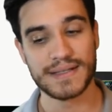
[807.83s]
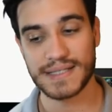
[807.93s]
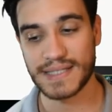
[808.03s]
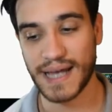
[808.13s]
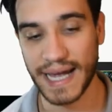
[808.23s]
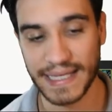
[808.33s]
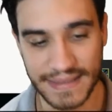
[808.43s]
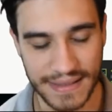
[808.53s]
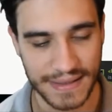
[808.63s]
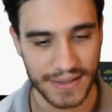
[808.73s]

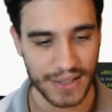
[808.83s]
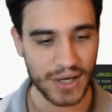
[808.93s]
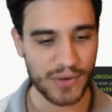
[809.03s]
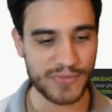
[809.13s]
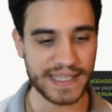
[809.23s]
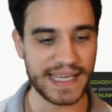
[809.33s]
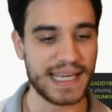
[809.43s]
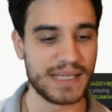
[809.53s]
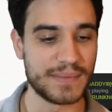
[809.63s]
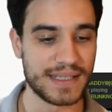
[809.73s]
side of the
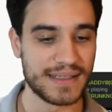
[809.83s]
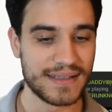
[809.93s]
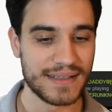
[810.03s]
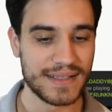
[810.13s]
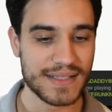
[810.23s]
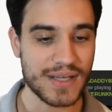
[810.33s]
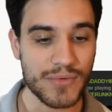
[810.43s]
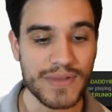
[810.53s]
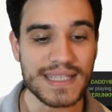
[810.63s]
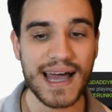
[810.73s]
game.
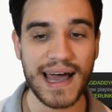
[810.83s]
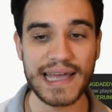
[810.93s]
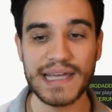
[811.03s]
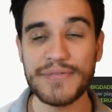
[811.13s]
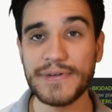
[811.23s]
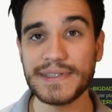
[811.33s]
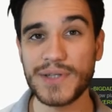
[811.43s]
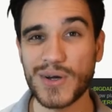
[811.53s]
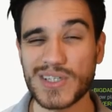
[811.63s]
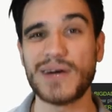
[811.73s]
So this guy, if it
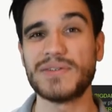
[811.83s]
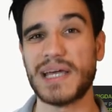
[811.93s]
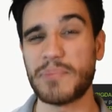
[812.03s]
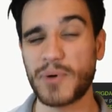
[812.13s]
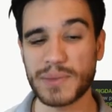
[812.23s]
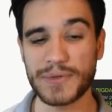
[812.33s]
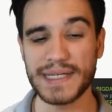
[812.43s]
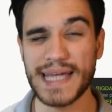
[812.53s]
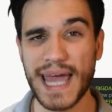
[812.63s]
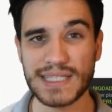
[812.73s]
knocks out a
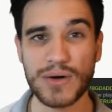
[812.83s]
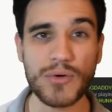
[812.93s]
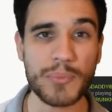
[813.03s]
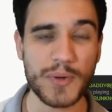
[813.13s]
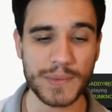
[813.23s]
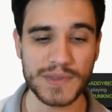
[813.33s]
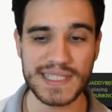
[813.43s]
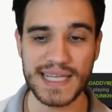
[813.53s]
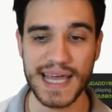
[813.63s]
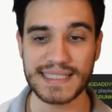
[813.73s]
Pokemon EX or Pokemon
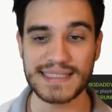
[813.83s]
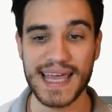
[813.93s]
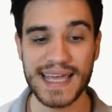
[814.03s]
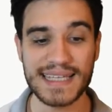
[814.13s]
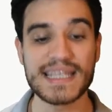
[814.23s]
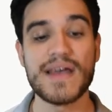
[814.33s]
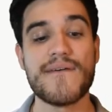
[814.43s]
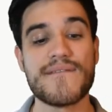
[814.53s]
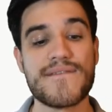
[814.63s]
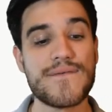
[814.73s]
GX, takes
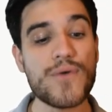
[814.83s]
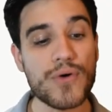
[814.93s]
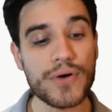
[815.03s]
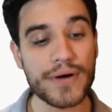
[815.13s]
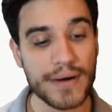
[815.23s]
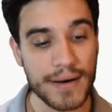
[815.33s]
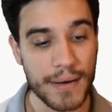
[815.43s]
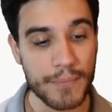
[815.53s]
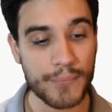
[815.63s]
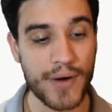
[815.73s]
4
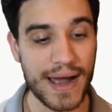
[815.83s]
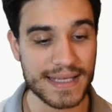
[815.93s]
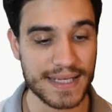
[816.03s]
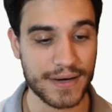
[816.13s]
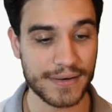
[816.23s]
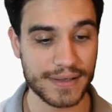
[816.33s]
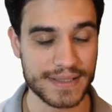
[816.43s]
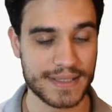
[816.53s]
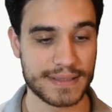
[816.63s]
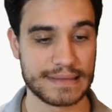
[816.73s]
prize
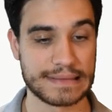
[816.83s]
cards.